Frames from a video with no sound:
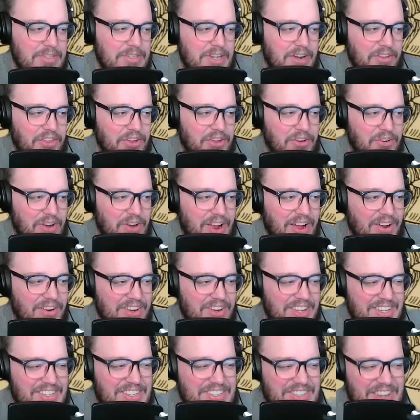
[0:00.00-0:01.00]
comes out of the
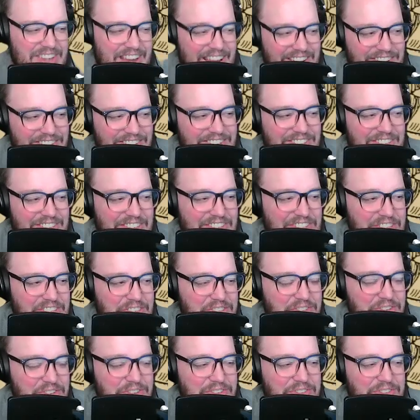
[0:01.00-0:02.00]
crowd. He snatches the
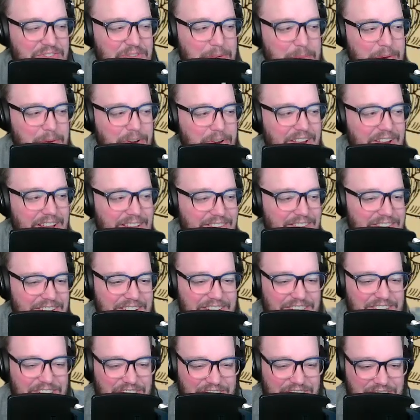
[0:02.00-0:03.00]
scissors from your hands,
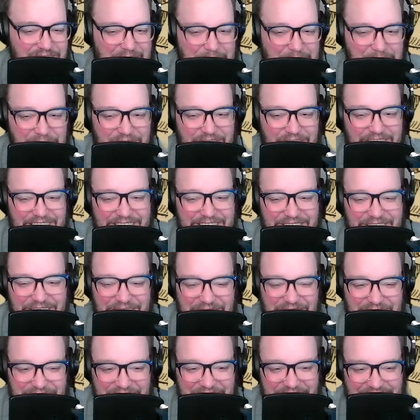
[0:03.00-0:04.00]
and he just chops your head
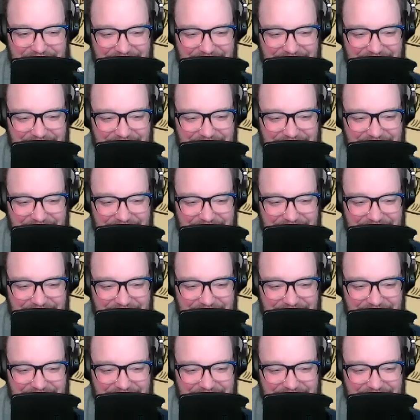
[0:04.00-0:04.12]
off.